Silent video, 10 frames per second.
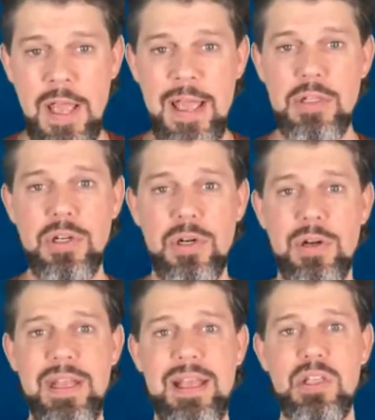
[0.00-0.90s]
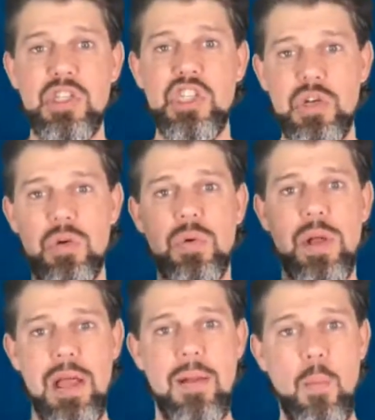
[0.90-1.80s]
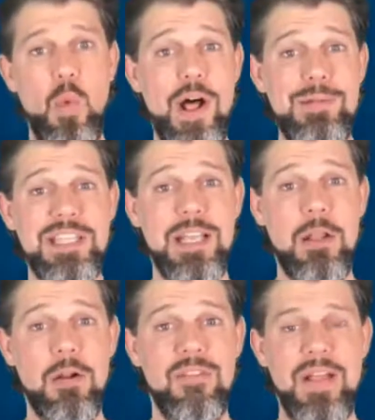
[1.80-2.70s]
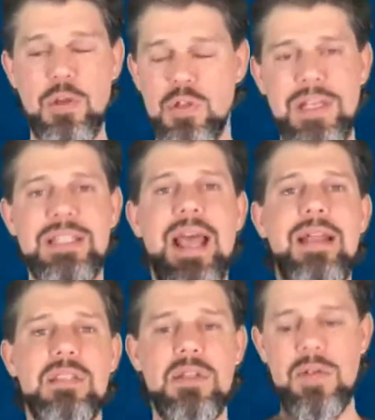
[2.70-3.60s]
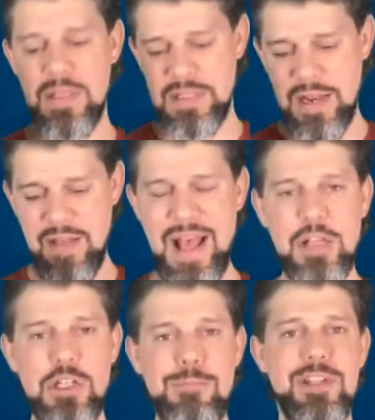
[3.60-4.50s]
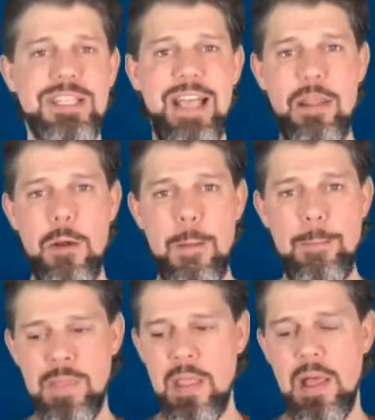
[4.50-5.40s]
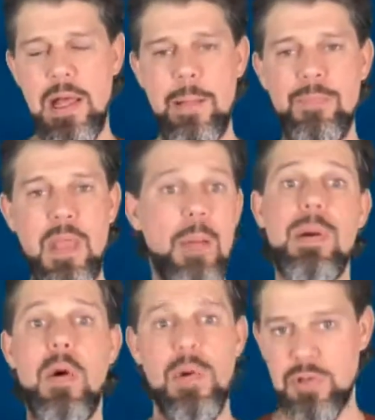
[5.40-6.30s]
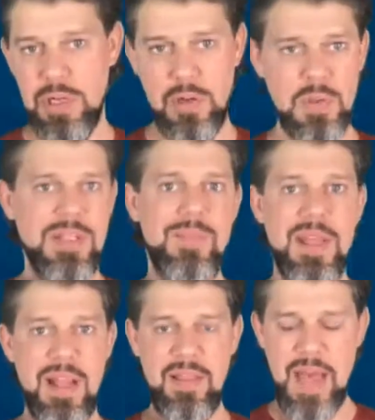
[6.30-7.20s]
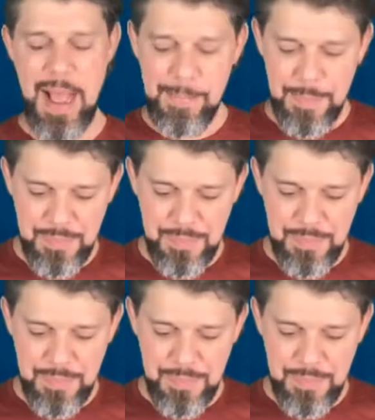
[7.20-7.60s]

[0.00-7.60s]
entered into one particular event. There's only 10 students that have actually put together a poetry or something like that.